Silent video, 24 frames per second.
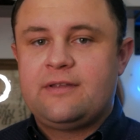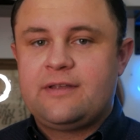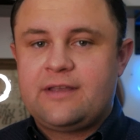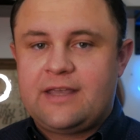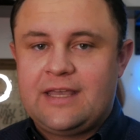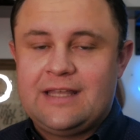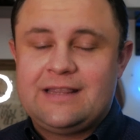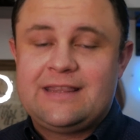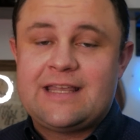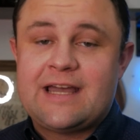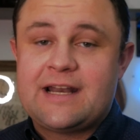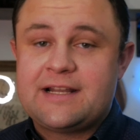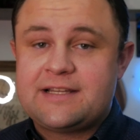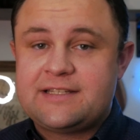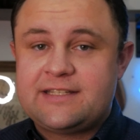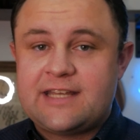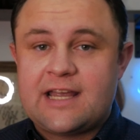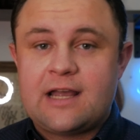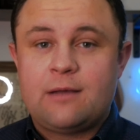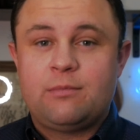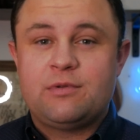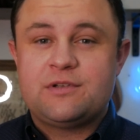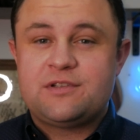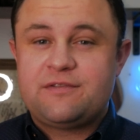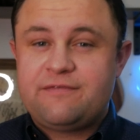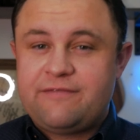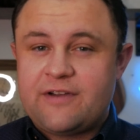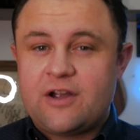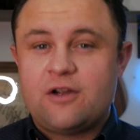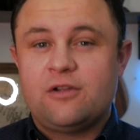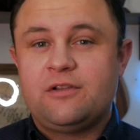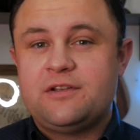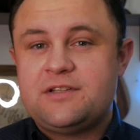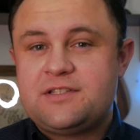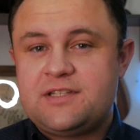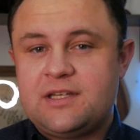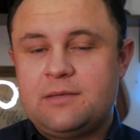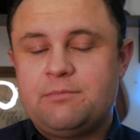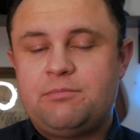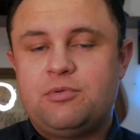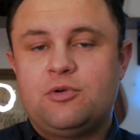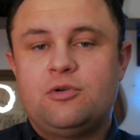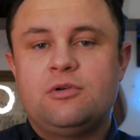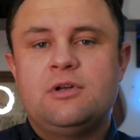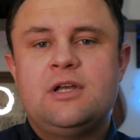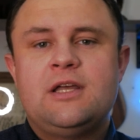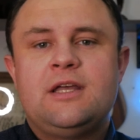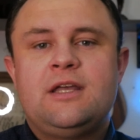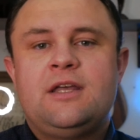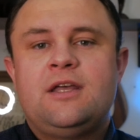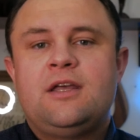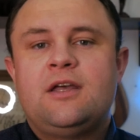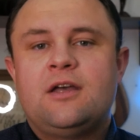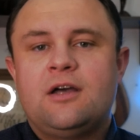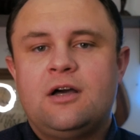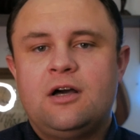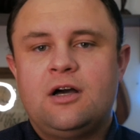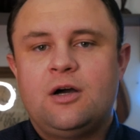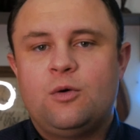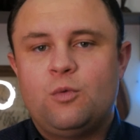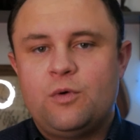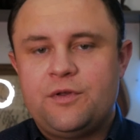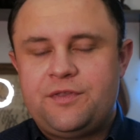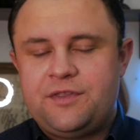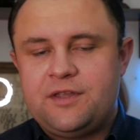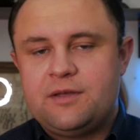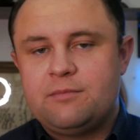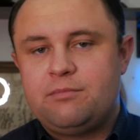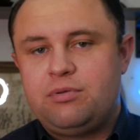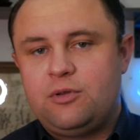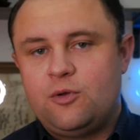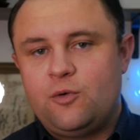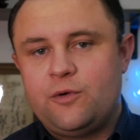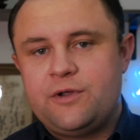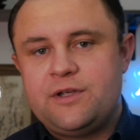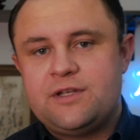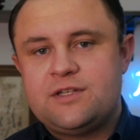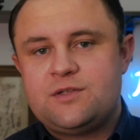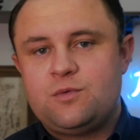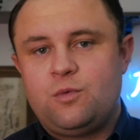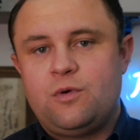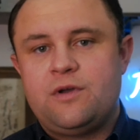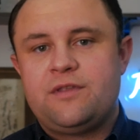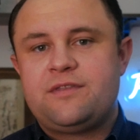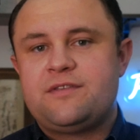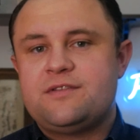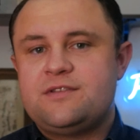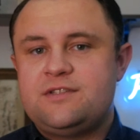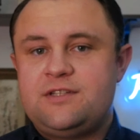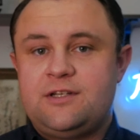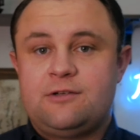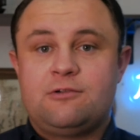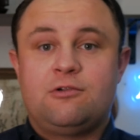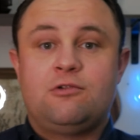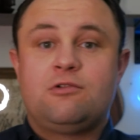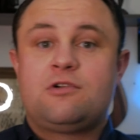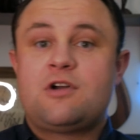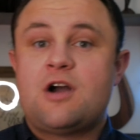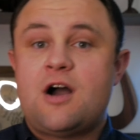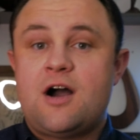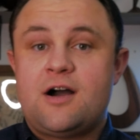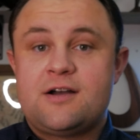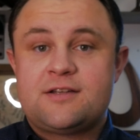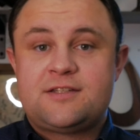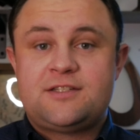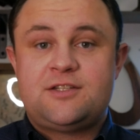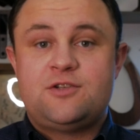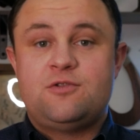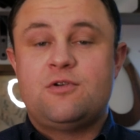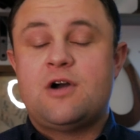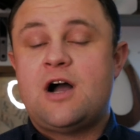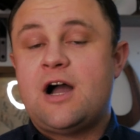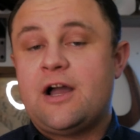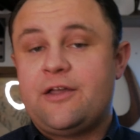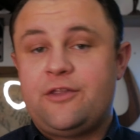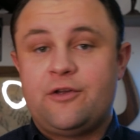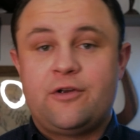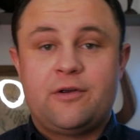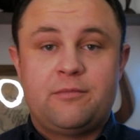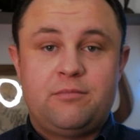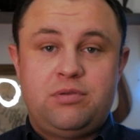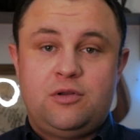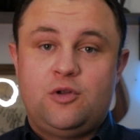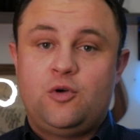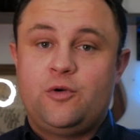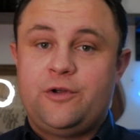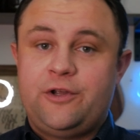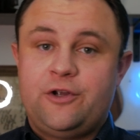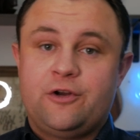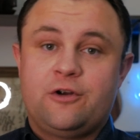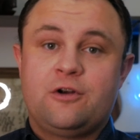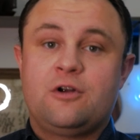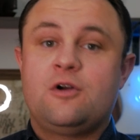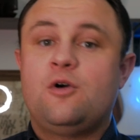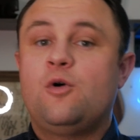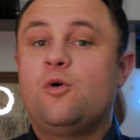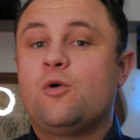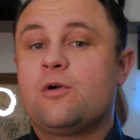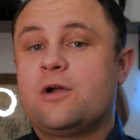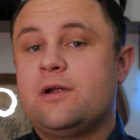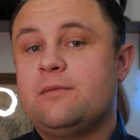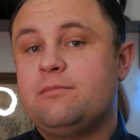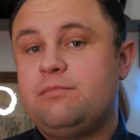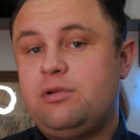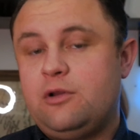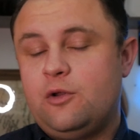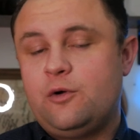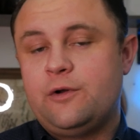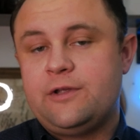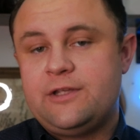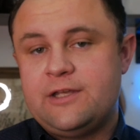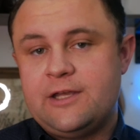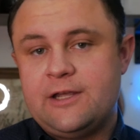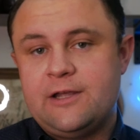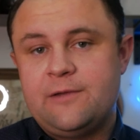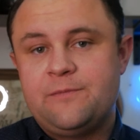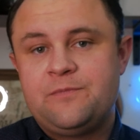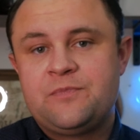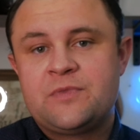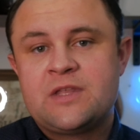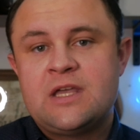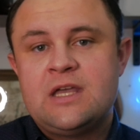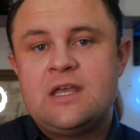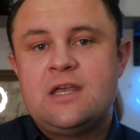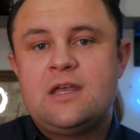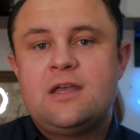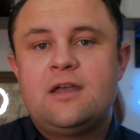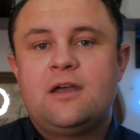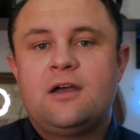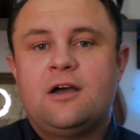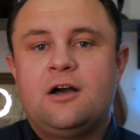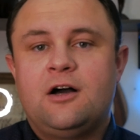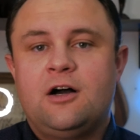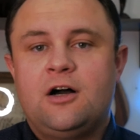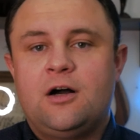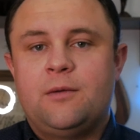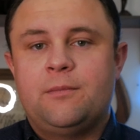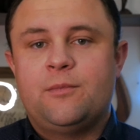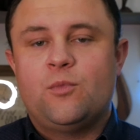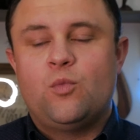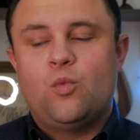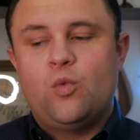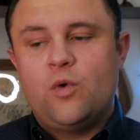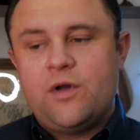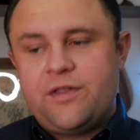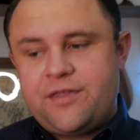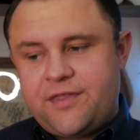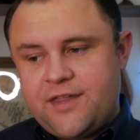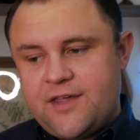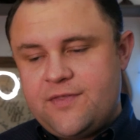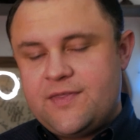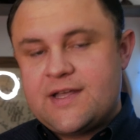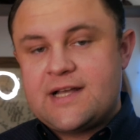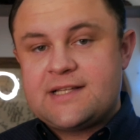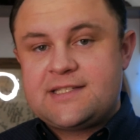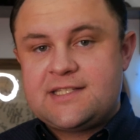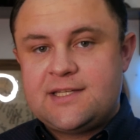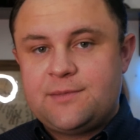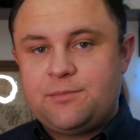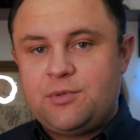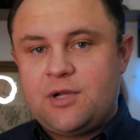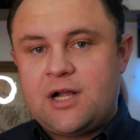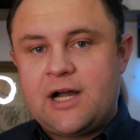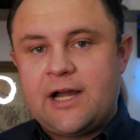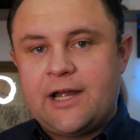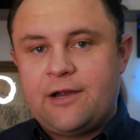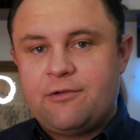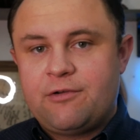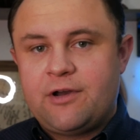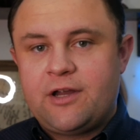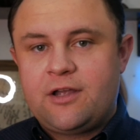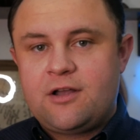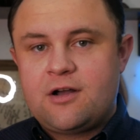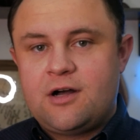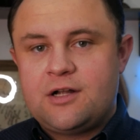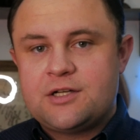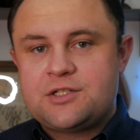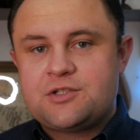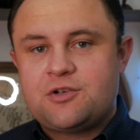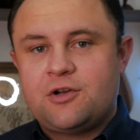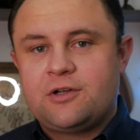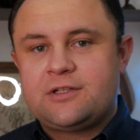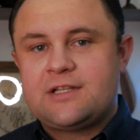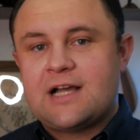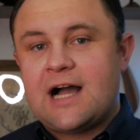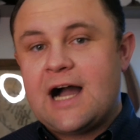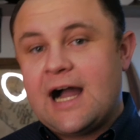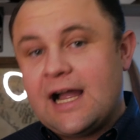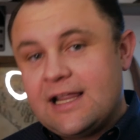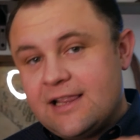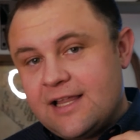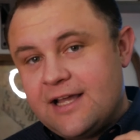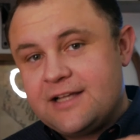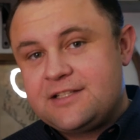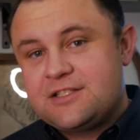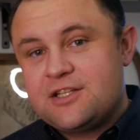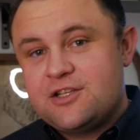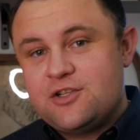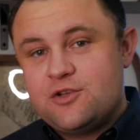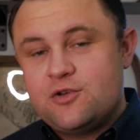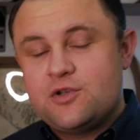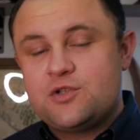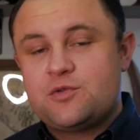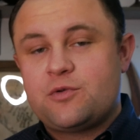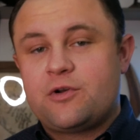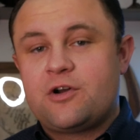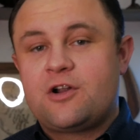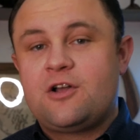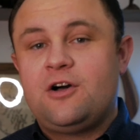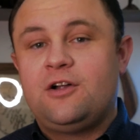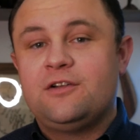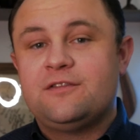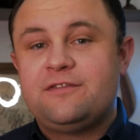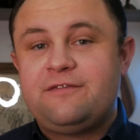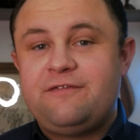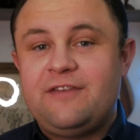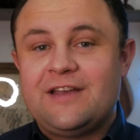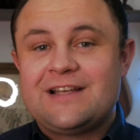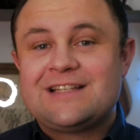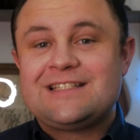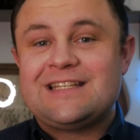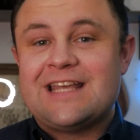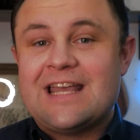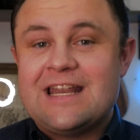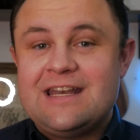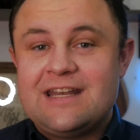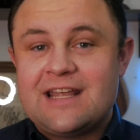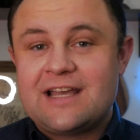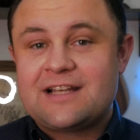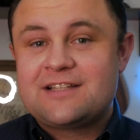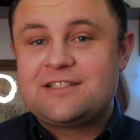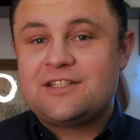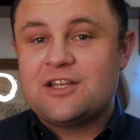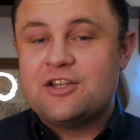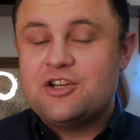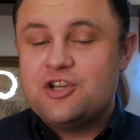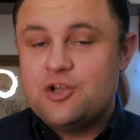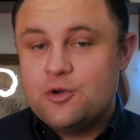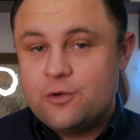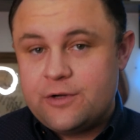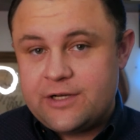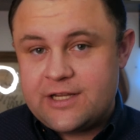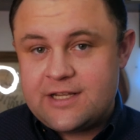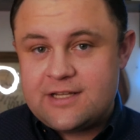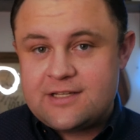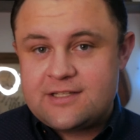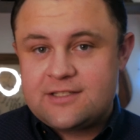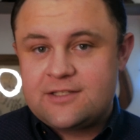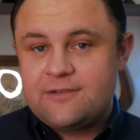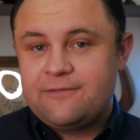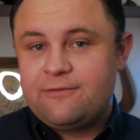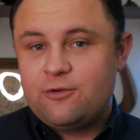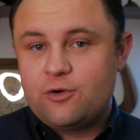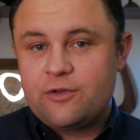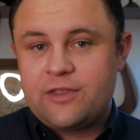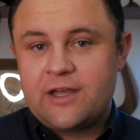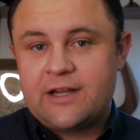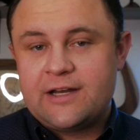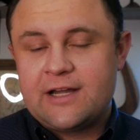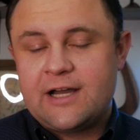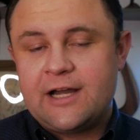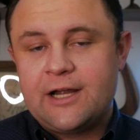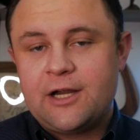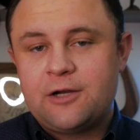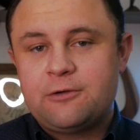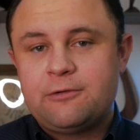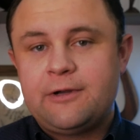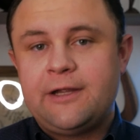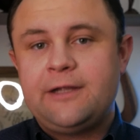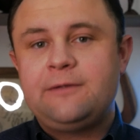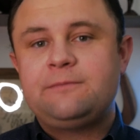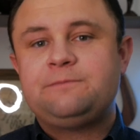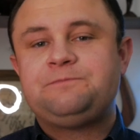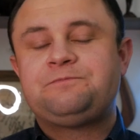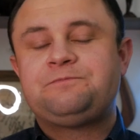get that established fairly simple with the employees with zero cost to either employer or employee. Within that Simple IRA construct, I like to use what are called fixed indexed annuities for that IRA.